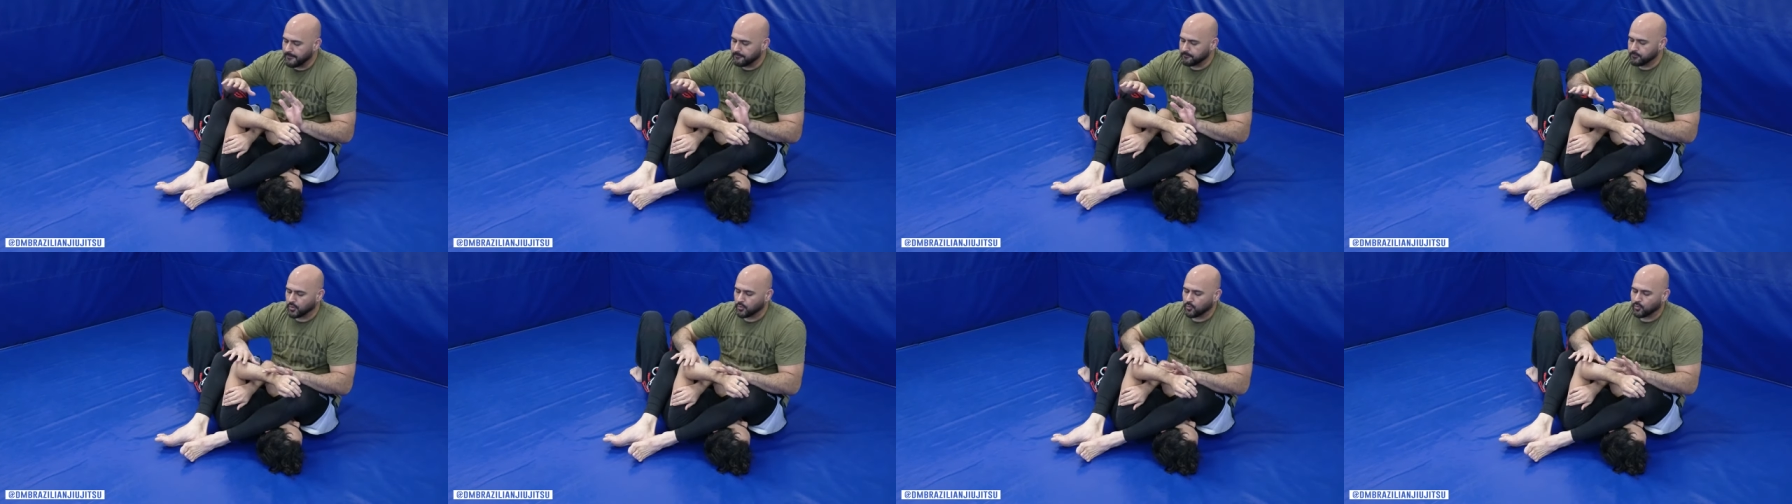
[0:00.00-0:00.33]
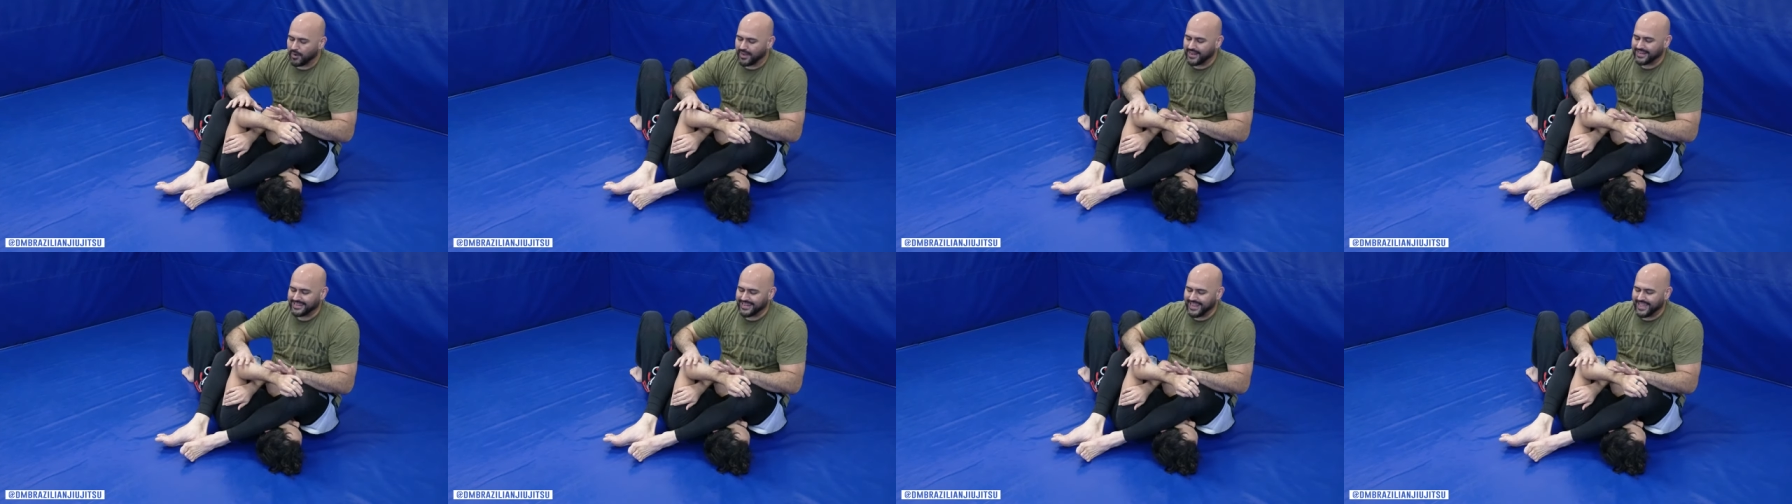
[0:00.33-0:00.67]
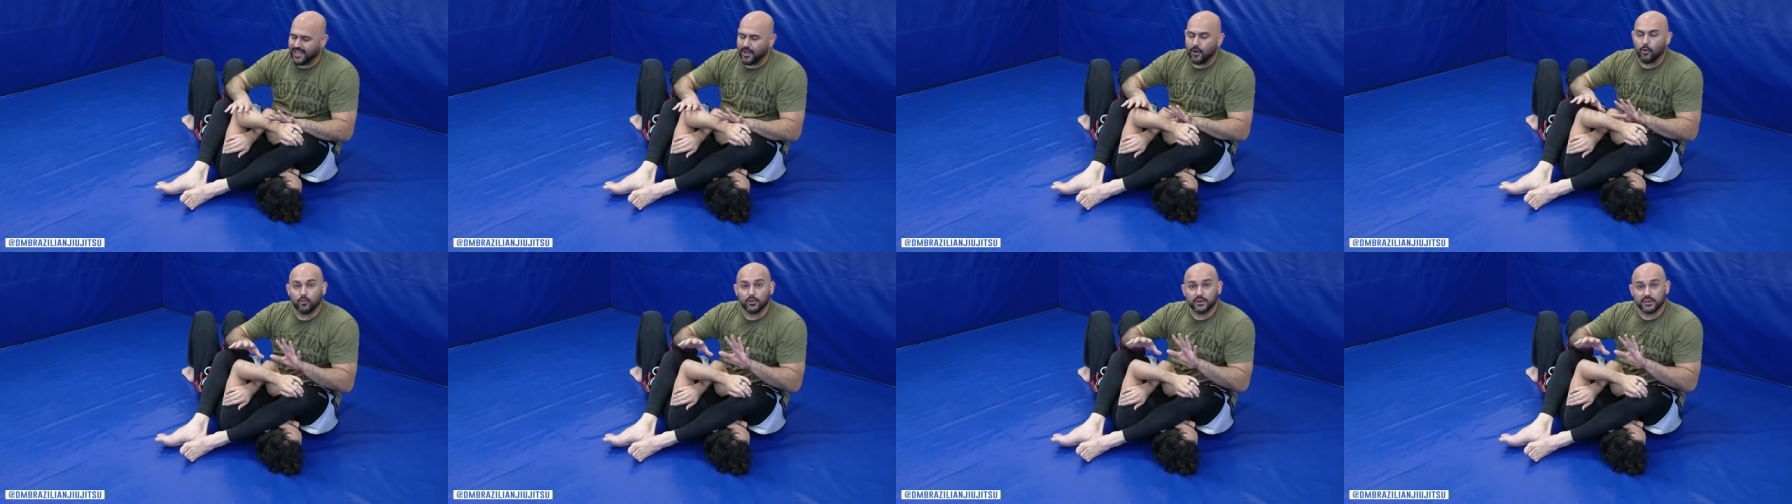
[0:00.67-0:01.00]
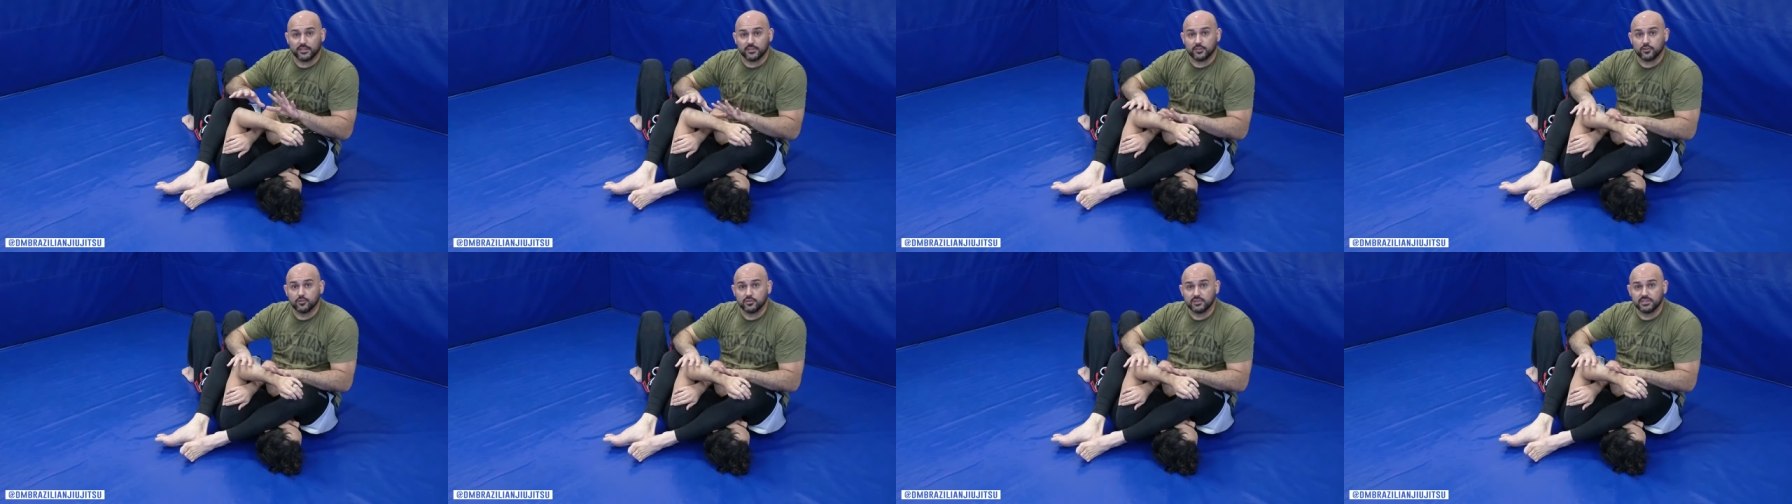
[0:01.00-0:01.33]
but right now we're
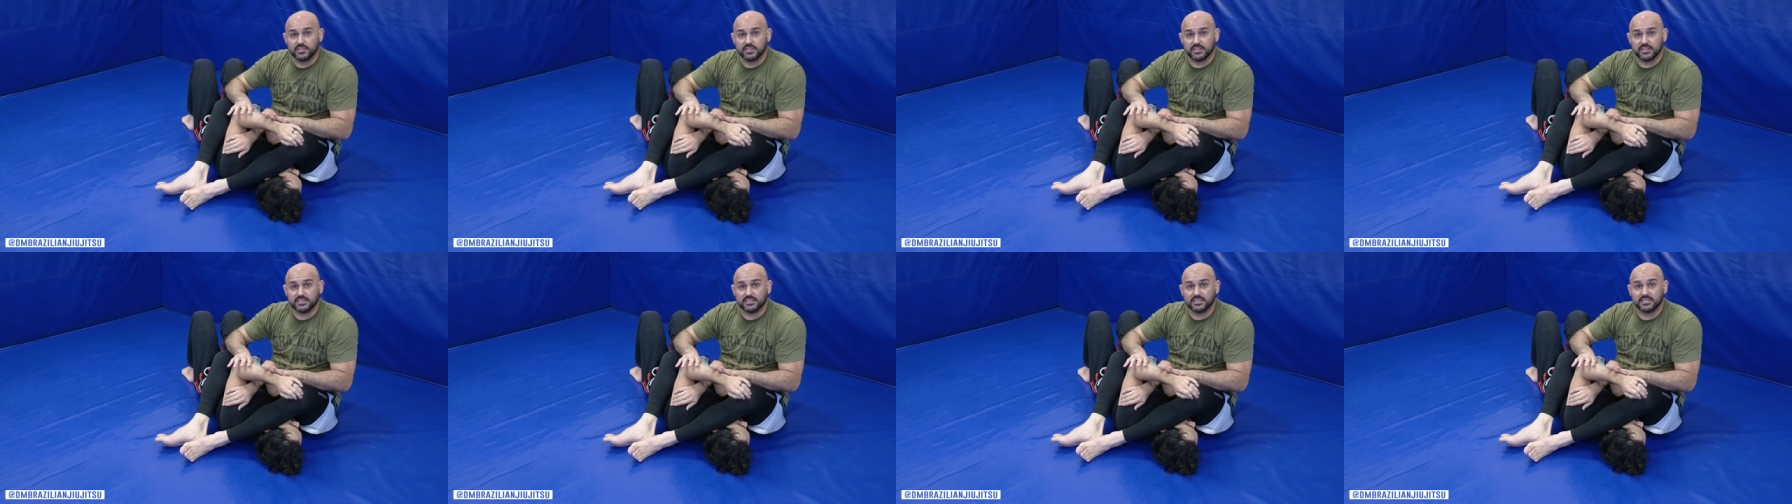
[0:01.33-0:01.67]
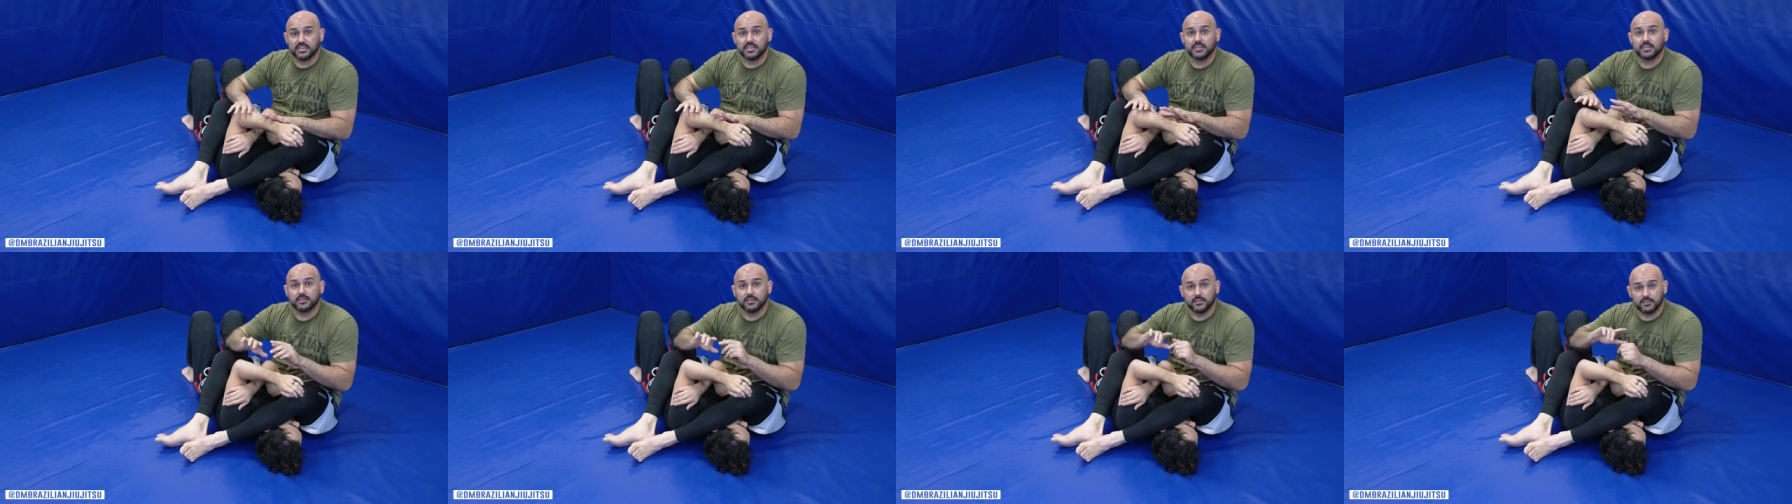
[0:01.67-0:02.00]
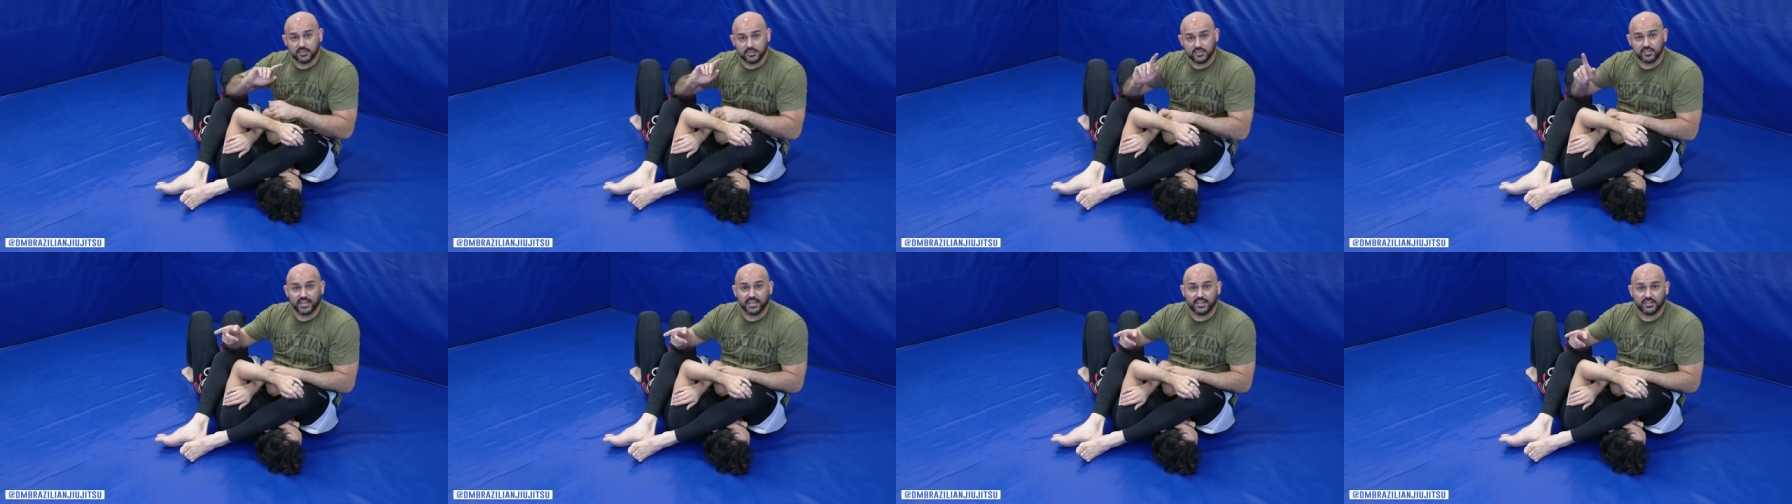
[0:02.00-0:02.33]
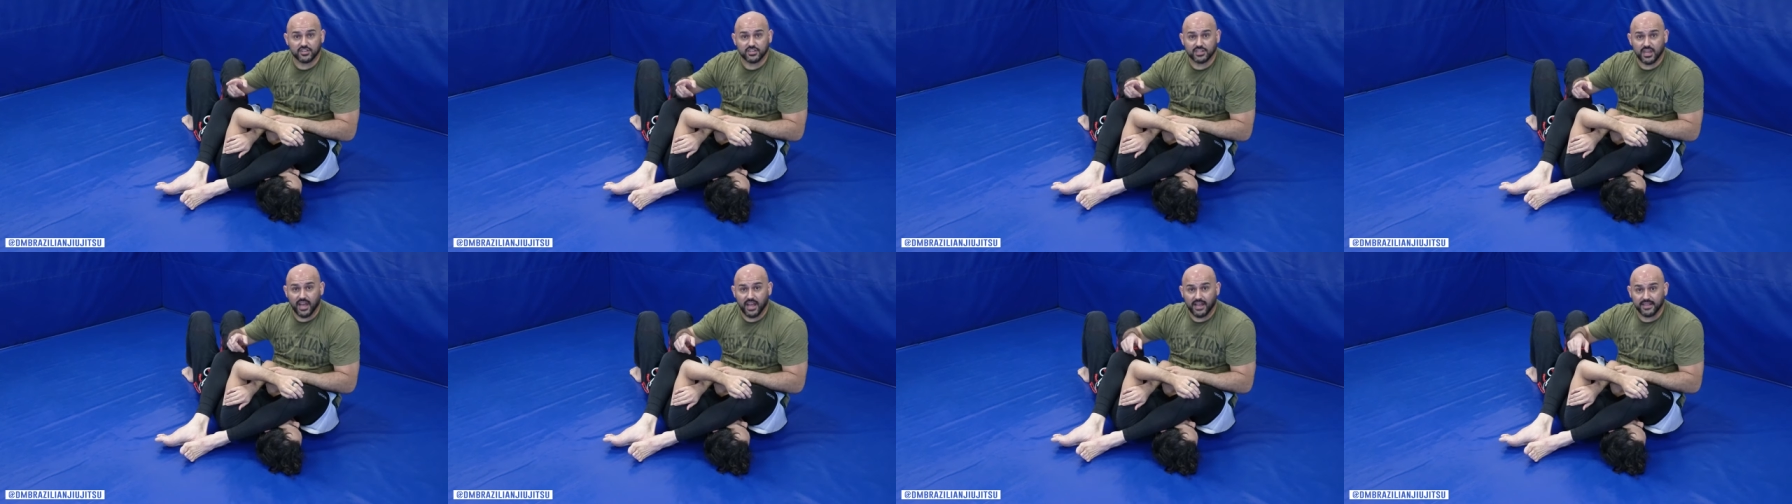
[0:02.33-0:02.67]
gonna use this to
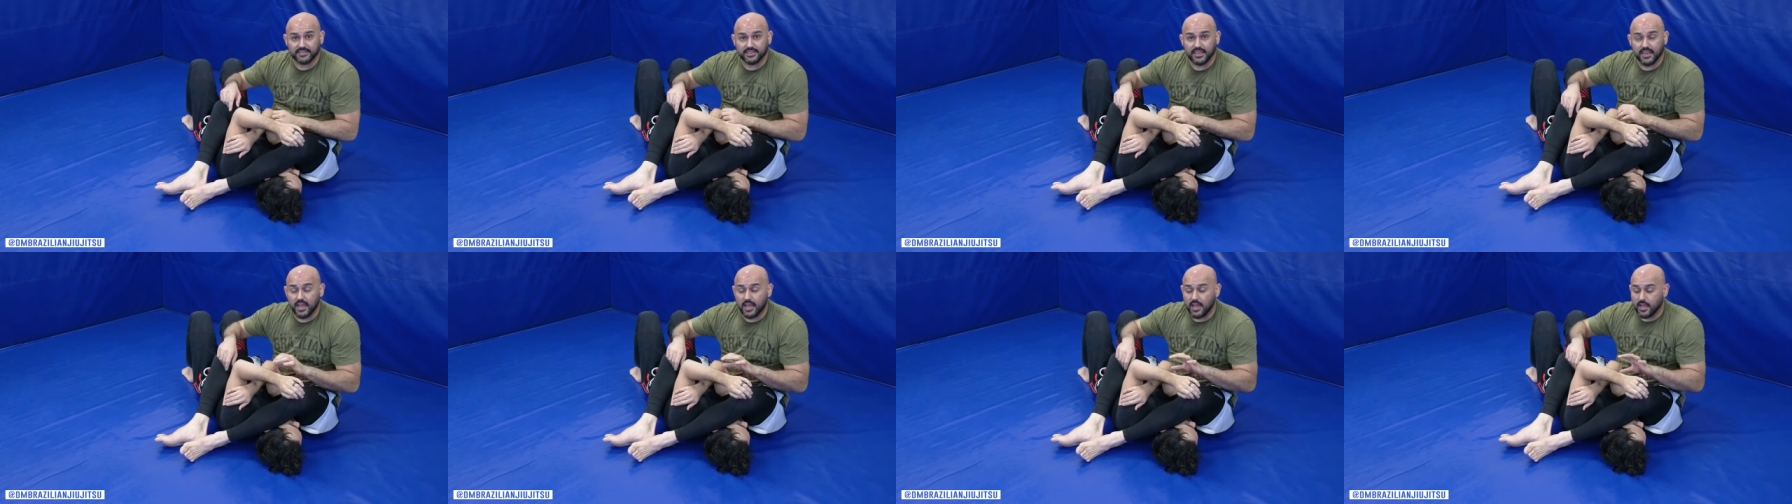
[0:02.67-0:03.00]
change sides.